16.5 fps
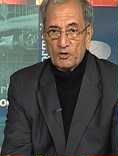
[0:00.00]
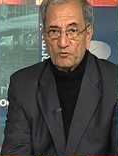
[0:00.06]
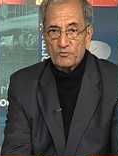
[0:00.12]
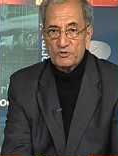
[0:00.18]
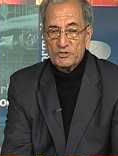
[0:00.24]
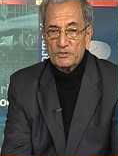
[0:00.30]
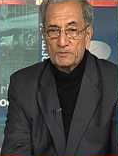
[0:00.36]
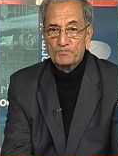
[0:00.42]

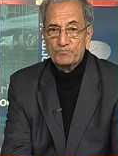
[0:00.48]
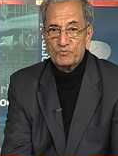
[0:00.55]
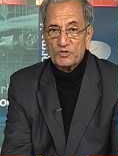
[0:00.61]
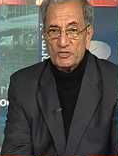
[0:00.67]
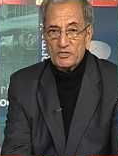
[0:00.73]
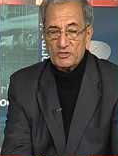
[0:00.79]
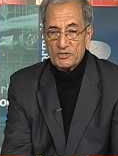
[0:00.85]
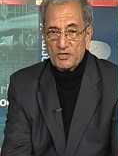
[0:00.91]
part of the
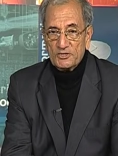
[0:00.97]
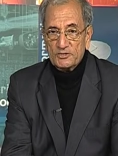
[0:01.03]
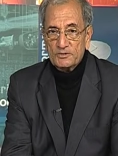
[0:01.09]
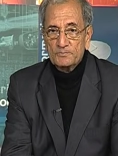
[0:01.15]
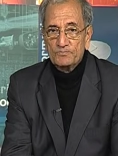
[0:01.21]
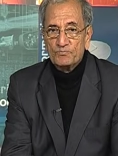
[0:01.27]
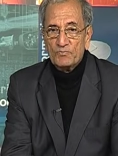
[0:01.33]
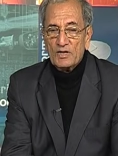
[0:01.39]

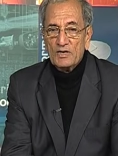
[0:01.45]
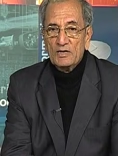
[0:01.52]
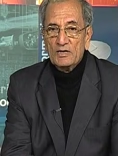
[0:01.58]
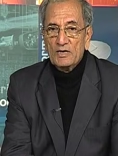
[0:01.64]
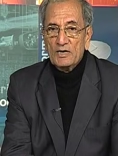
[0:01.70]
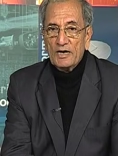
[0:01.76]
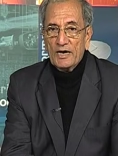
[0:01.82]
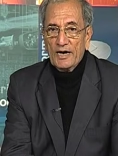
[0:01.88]
discussion.
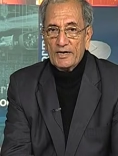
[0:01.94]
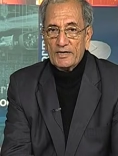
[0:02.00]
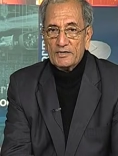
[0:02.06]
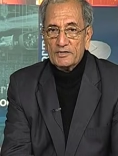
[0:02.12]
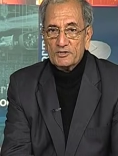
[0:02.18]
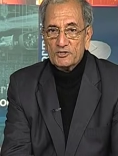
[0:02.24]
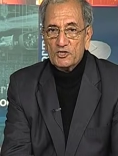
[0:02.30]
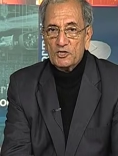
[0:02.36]

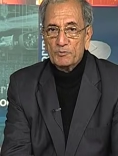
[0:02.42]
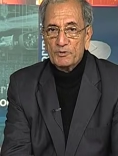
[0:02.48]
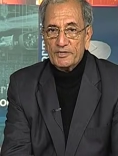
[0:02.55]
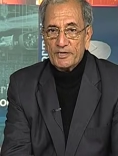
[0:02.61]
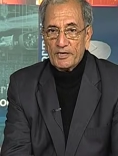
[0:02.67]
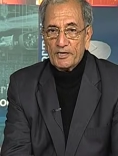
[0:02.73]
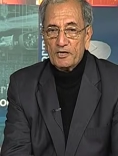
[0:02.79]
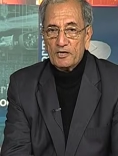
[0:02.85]
And uh, she'll
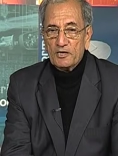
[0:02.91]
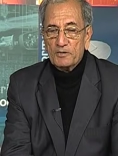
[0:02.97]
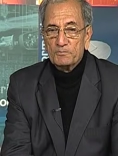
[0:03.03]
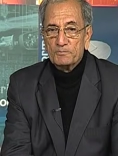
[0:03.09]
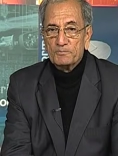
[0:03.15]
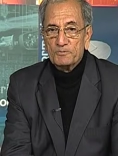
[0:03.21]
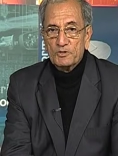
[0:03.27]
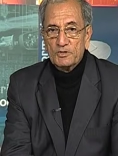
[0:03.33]
be taking
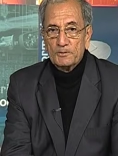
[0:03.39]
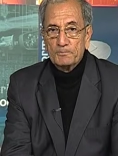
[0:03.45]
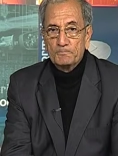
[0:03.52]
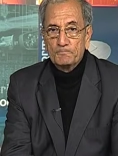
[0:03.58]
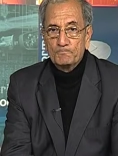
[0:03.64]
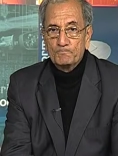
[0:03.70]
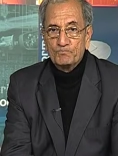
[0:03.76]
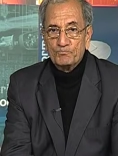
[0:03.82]
up uh,